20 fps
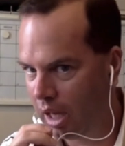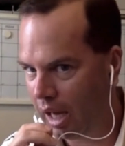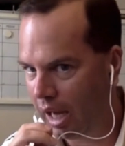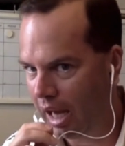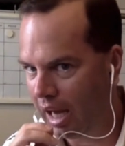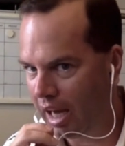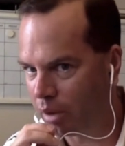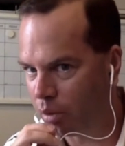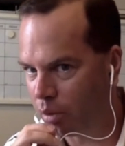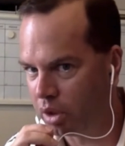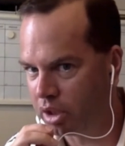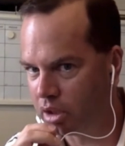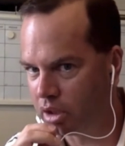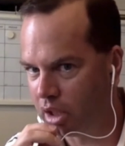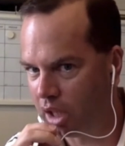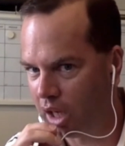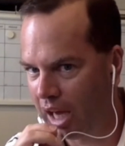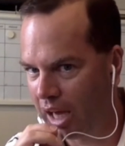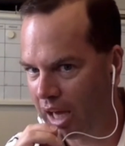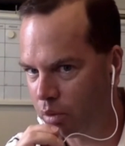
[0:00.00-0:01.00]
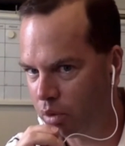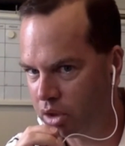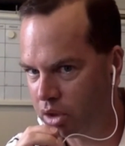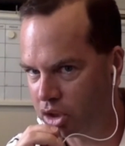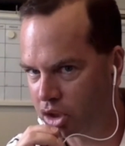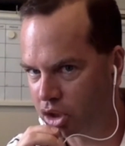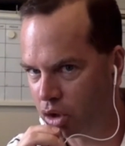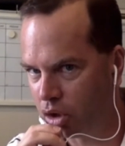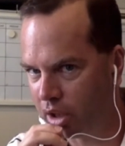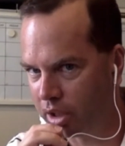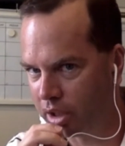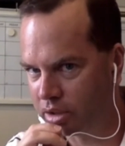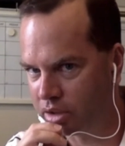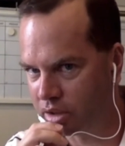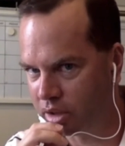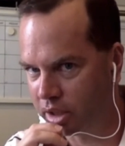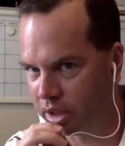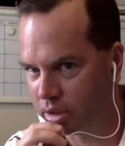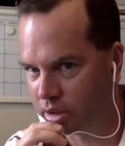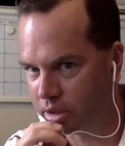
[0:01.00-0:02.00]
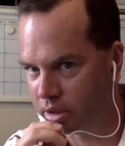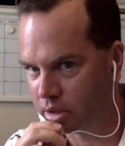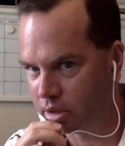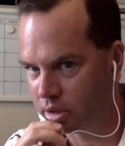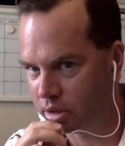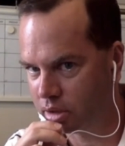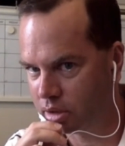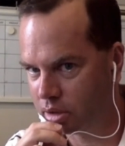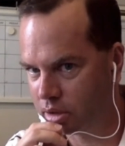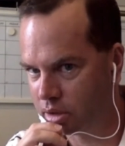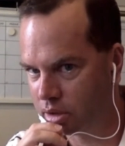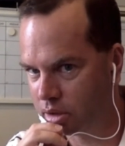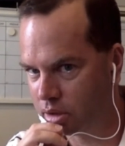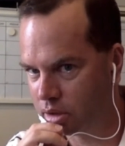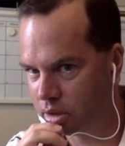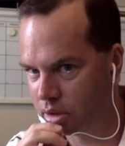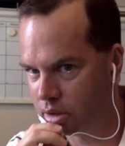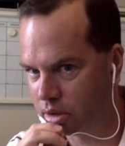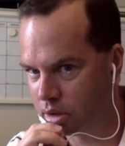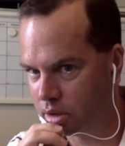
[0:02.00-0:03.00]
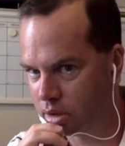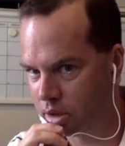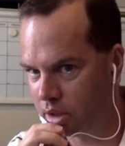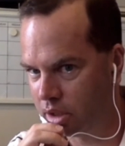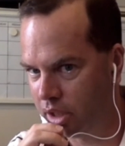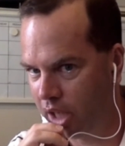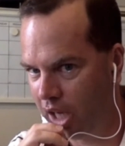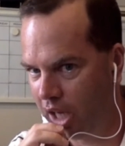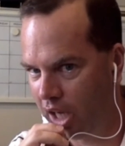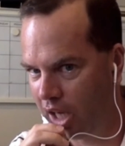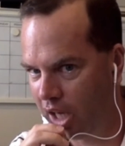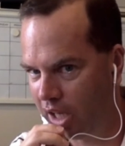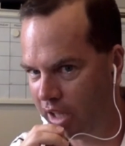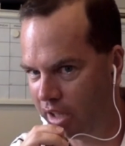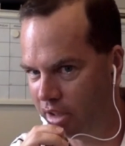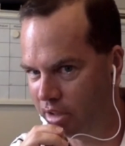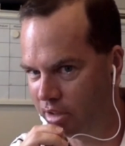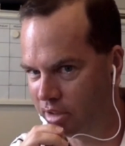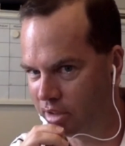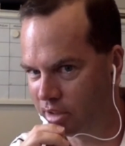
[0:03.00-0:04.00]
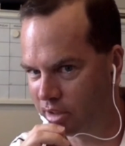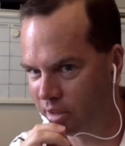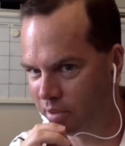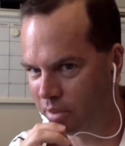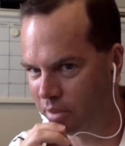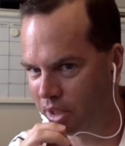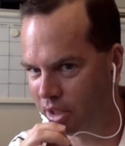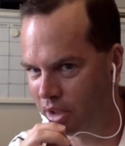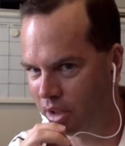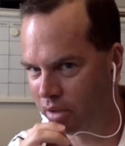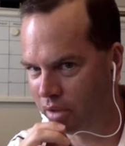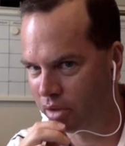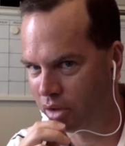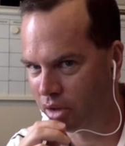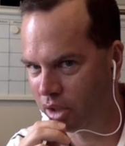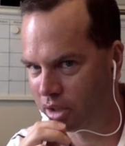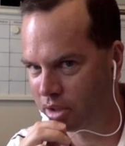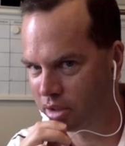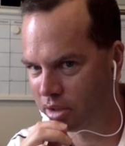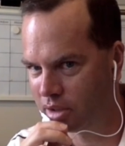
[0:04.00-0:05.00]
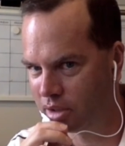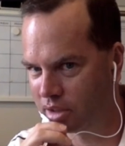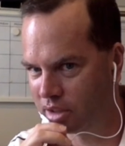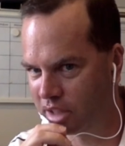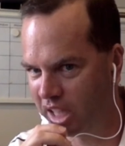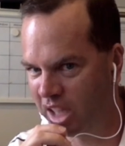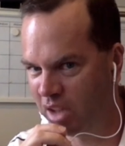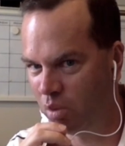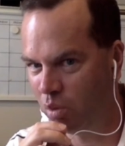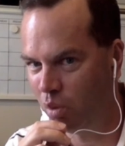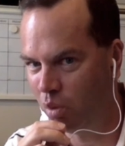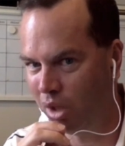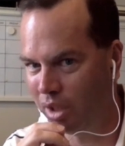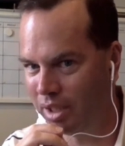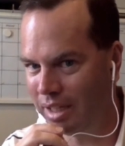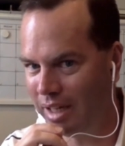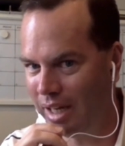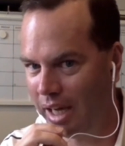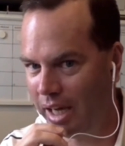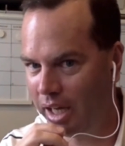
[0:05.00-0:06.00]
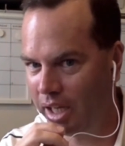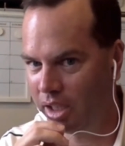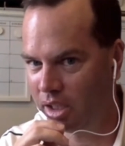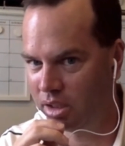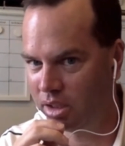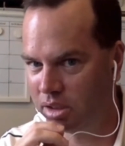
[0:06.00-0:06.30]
I went to Craigslist and hired somebody off Craigslist in one day.